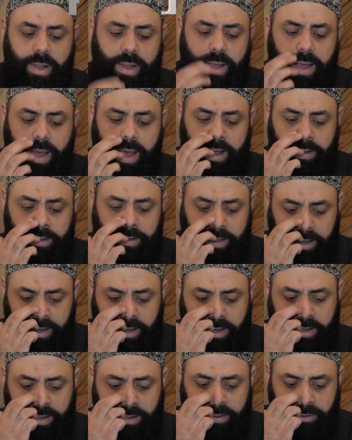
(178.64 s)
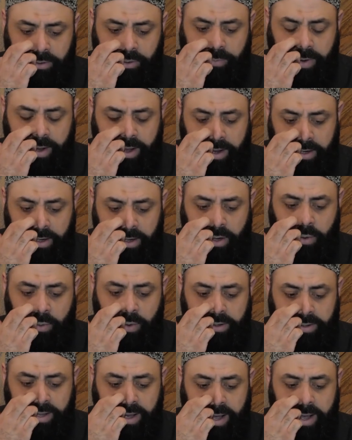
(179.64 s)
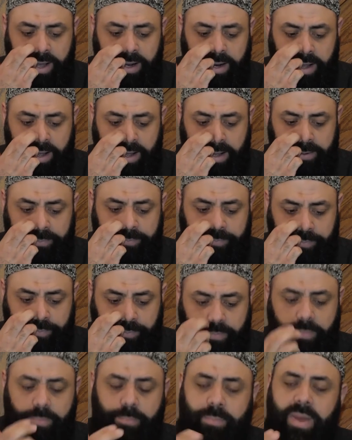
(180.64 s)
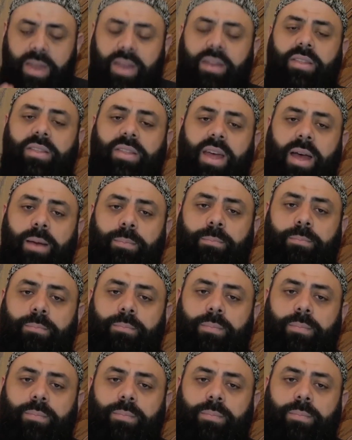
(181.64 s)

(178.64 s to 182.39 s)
And He, subhanahu wa ta'ala, make them